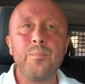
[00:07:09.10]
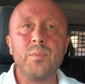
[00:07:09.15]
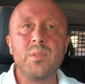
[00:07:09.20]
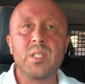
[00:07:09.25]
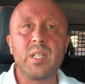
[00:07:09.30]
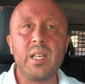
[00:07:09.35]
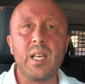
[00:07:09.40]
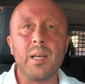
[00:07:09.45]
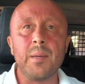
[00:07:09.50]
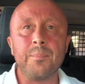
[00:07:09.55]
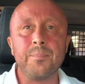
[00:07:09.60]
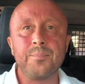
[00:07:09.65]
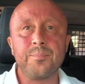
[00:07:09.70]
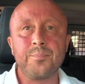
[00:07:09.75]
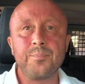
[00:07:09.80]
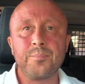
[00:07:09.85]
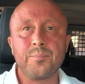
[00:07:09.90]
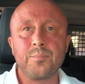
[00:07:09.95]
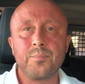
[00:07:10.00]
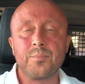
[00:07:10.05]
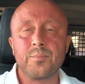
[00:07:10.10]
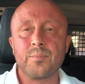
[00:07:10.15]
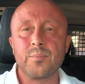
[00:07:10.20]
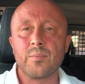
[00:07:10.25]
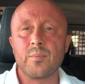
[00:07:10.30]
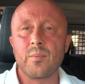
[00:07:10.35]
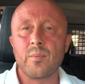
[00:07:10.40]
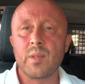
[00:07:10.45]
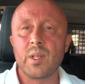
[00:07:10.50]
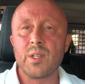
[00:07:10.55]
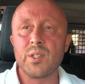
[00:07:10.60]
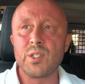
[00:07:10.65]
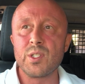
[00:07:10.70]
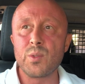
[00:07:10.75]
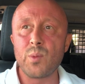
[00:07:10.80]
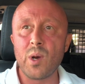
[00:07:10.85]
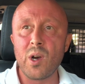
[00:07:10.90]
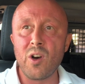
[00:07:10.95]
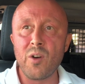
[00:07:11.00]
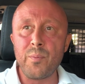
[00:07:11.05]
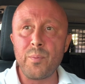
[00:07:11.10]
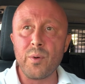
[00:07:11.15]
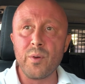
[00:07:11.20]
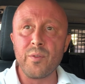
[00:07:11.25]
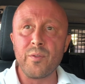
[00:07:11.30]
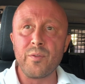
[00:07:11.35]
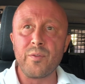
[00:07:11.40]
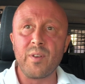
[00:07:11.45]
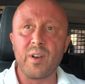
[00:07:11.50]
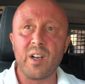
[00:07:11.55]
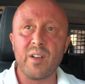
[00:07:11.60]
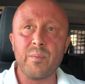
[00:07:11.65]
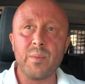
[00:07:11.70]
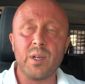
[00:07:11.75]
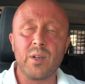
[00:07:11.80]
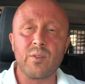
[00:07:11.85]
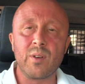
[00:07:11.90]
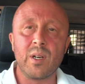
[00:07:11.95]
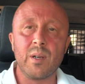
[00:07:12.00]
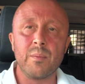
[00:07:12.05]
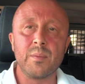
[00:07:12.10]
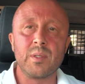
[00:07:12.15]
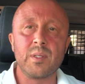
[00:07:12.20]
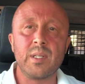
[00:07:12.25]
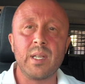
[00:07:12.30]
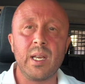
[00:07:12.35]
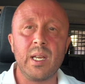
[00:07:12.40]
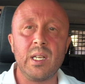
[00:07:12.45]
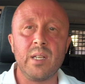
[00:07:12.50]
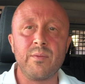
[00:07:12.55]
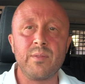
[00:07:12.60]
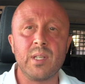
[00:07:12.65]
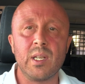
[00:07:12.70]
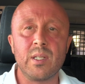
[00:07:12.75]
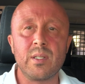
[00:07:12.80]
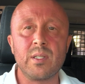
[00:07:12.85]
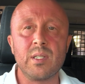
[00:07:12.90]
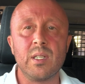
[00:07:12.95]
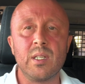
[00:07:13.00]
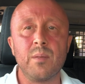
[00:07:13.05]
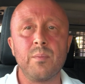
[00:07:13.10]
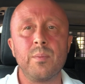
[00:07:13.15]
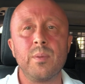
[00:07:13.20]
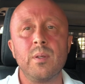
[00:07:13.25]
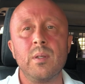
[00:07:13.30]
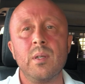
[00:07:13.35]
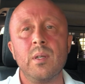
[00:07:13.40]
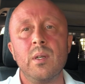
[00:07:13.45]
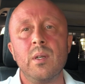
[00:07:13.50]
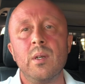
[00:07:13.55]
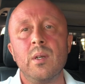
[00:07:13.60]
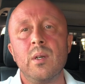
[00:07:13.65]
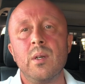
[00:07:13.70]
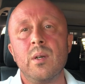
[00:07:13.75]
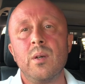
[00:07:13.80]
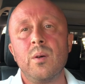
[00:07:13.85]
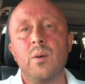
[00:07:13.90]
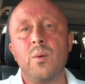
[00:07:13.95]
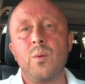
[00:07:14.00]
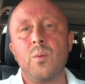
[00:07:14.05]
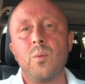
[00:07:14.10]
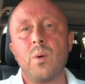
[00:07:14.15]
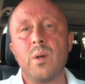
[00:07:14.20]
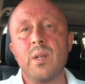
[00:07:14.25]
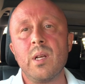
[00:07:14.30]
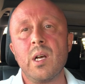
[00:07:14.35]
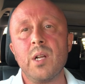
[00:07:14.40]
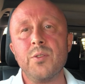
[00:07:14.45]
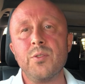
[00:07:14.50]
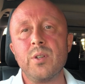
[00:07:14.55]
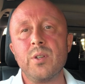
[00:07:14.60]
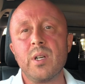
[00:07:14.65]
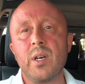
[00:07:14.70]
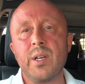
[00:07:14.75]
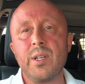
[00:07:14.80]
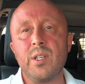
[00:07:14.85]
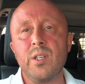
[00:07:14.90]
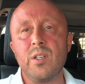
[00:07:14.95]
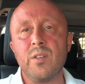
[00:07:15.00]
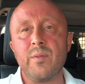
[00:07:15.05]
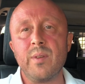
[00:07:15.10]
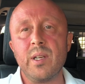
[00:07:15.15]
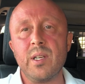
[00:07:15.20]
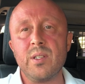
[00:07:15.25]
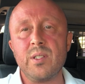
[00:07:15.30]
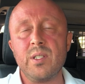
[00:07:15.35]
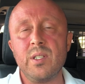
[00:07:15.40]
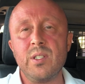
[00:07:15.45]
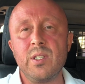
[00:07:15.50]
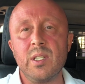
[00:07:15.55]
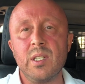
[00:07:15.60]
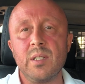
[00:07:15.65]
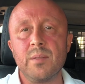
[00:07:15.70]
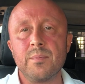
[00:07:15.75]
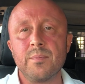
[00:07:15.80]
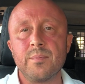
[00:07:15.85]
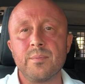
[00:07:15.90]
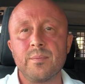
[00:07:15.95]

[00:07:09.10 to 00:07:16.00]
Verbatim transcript: So yeah, 12.5 milligrams daily of TESIP, 100 IU of HCG.